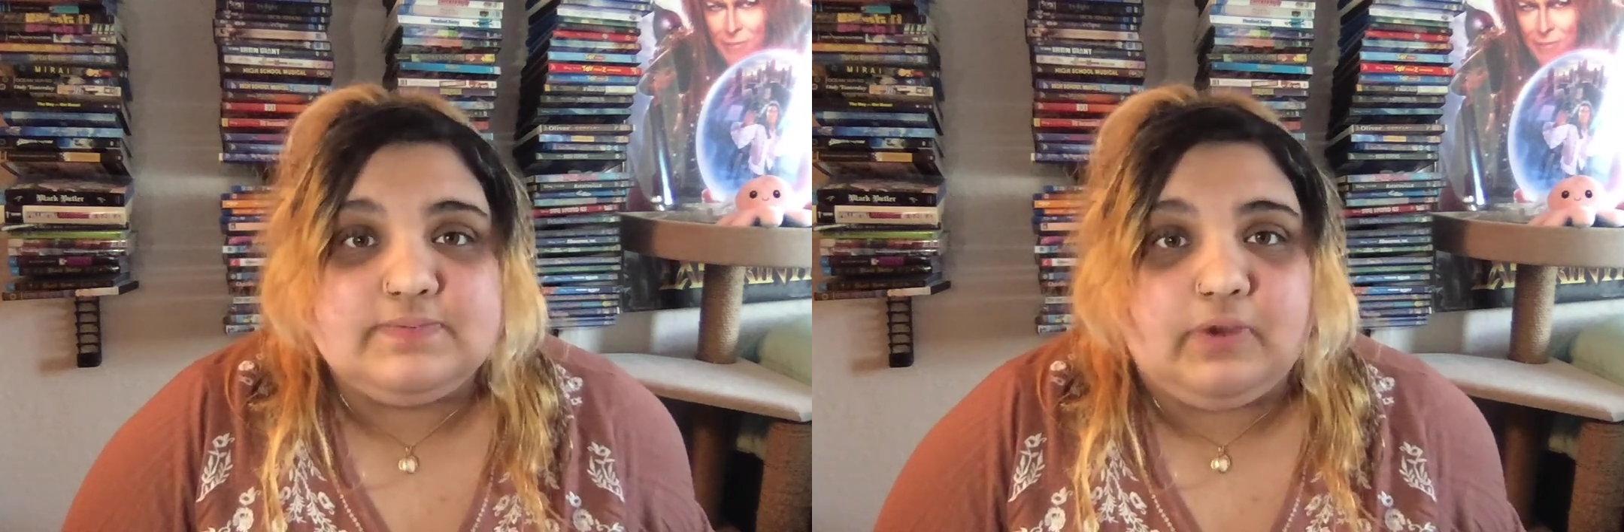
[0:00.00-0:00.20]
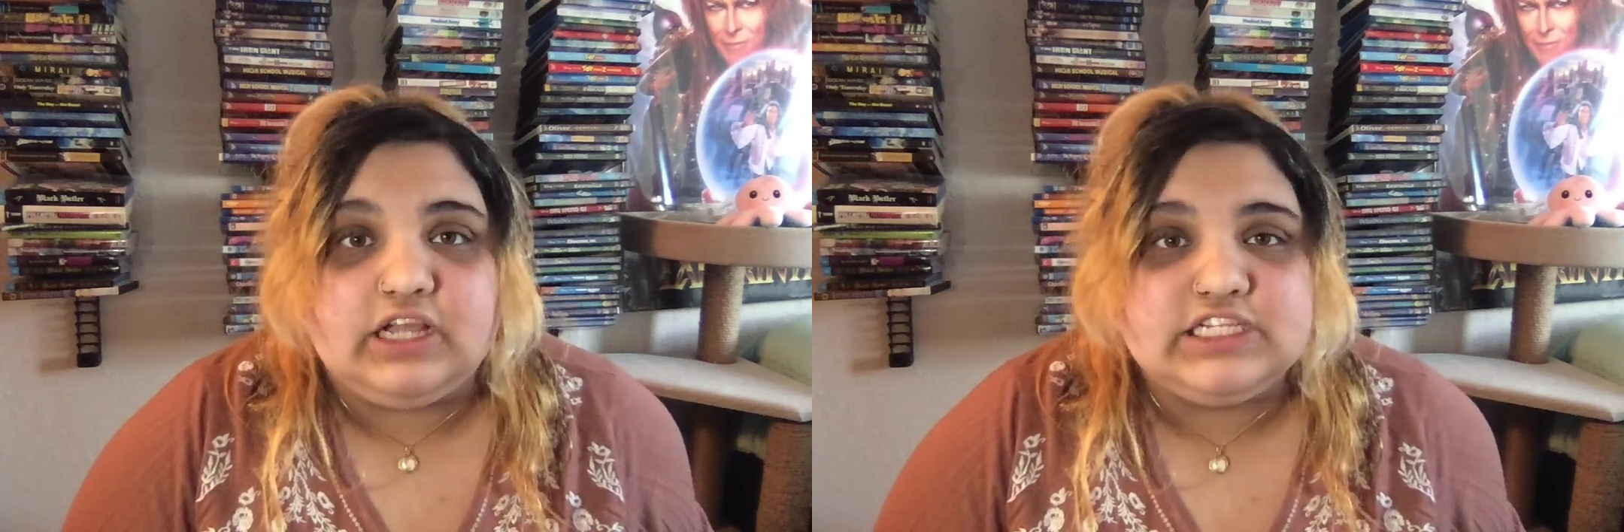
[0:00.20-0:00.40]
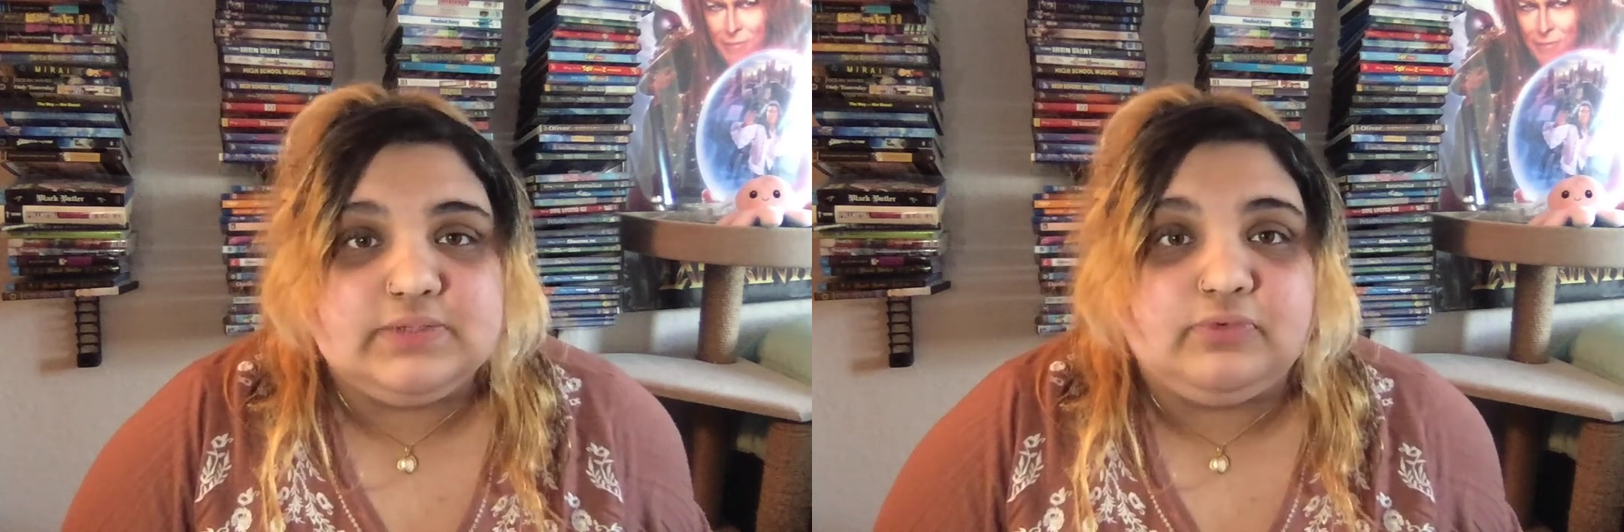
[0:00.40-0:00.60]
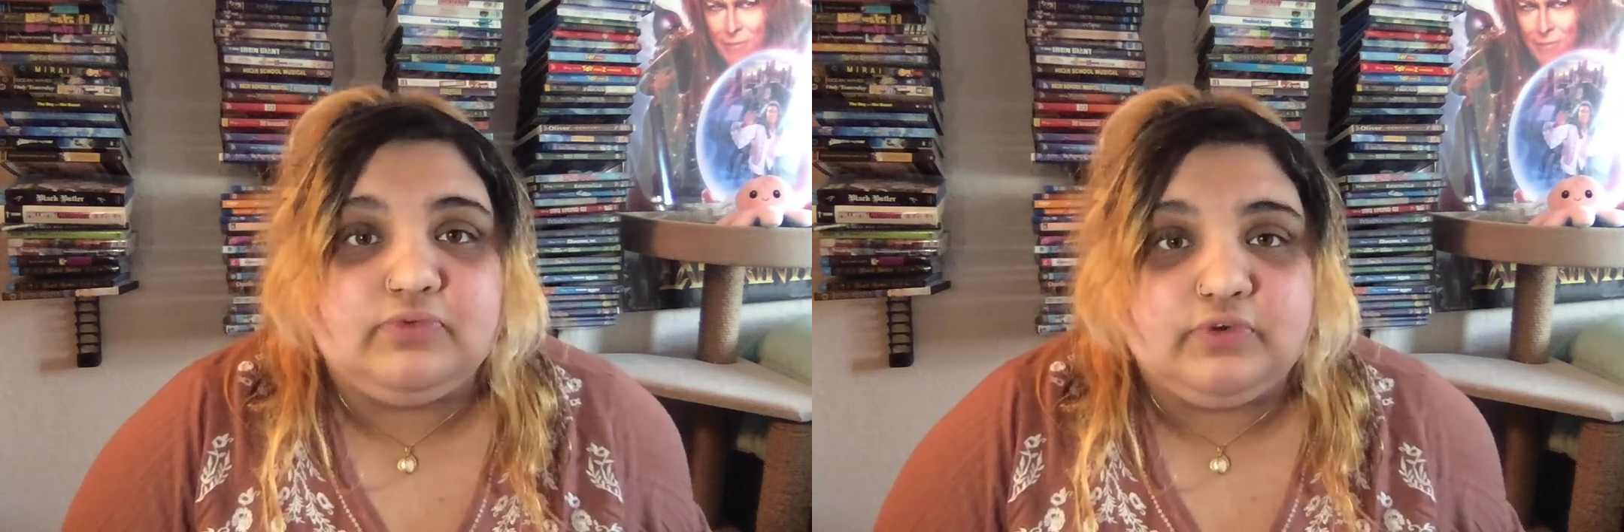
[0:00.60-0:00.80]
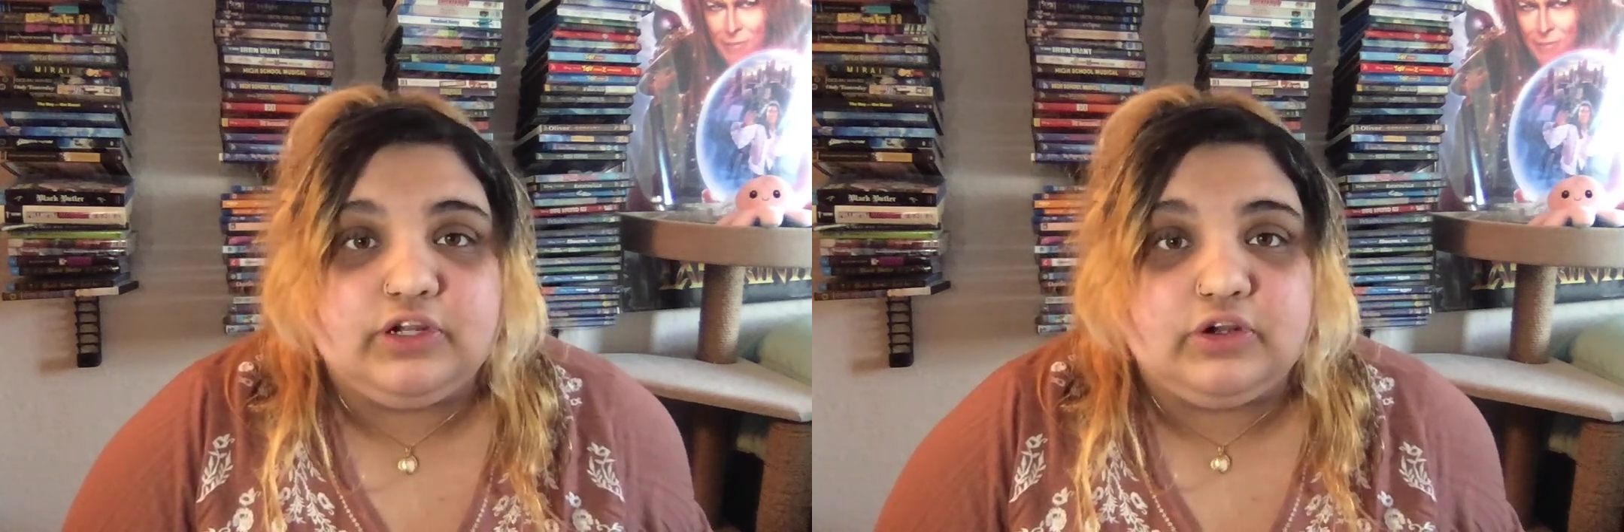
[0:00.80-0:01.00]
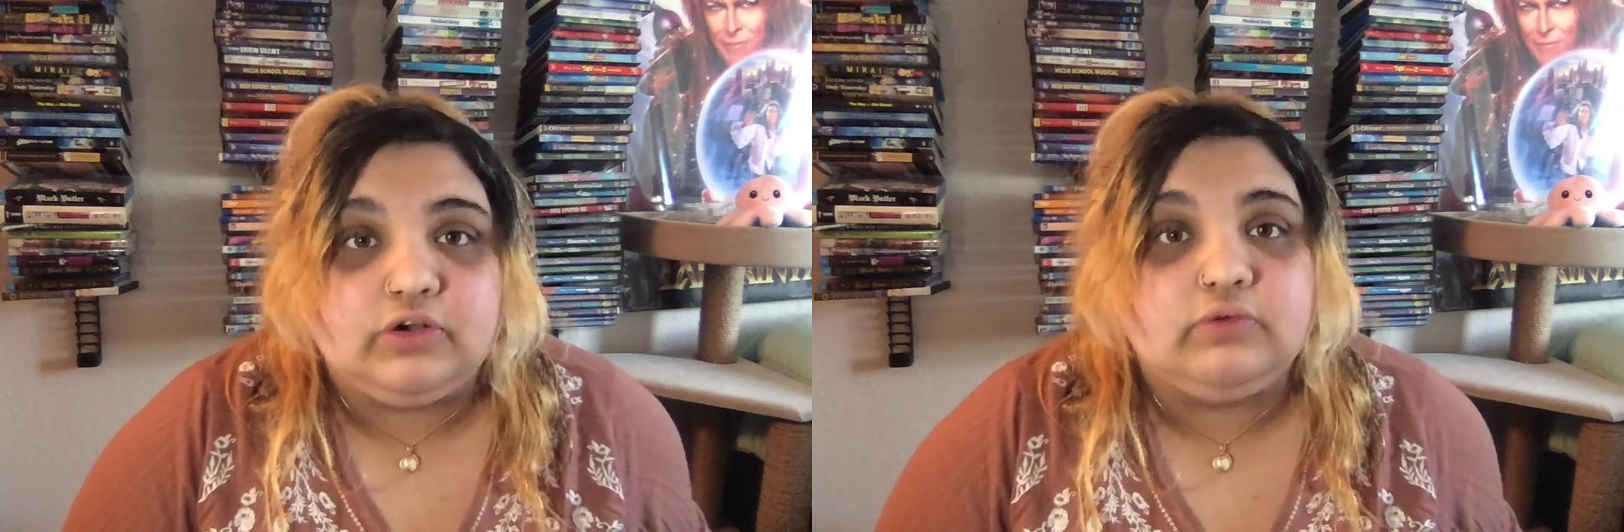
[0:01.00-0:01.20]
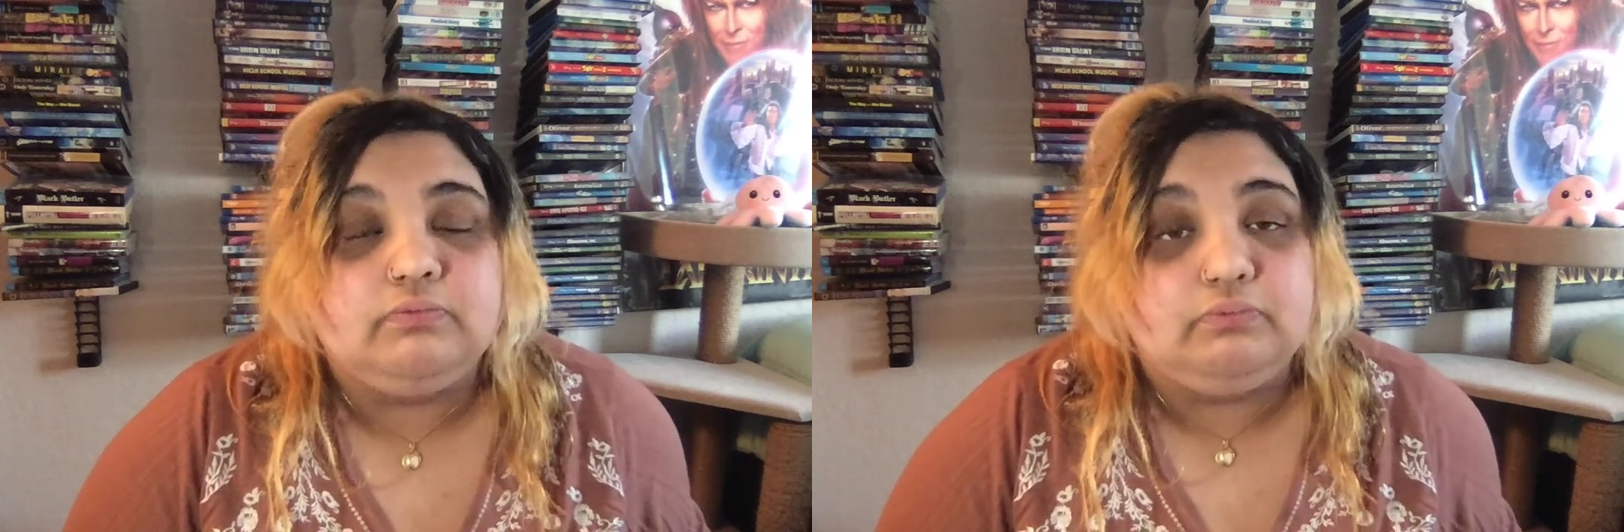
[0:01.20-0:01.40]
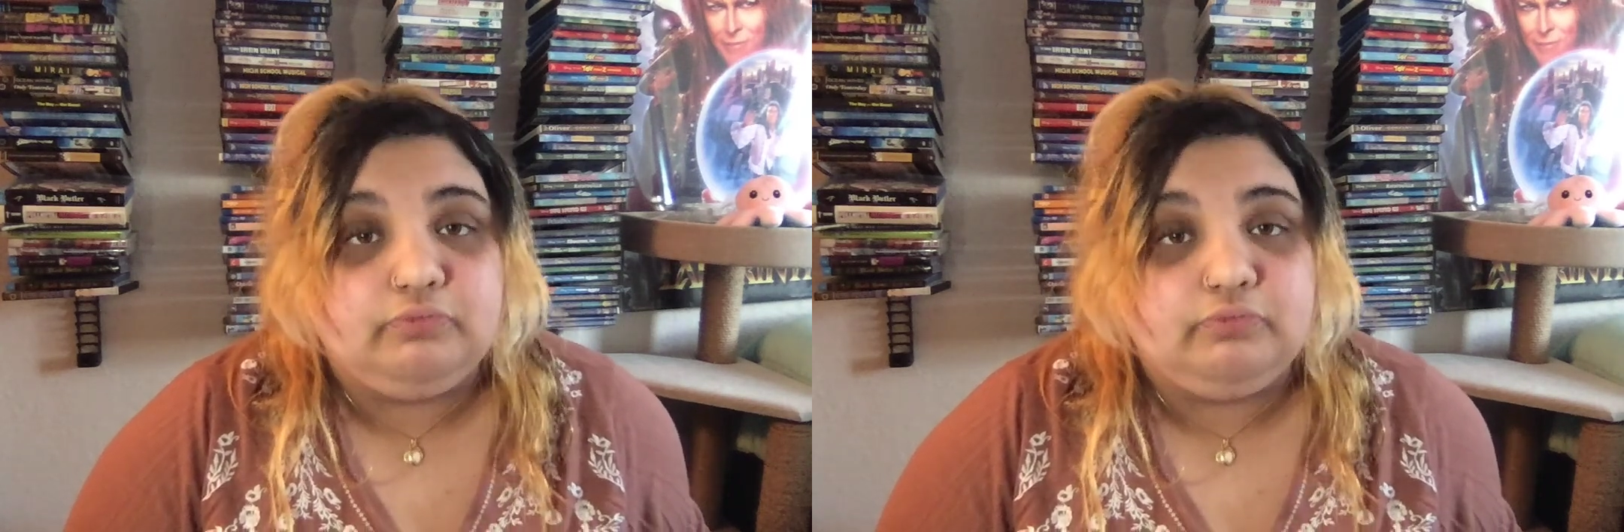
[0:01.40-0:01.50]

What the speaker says: possible for your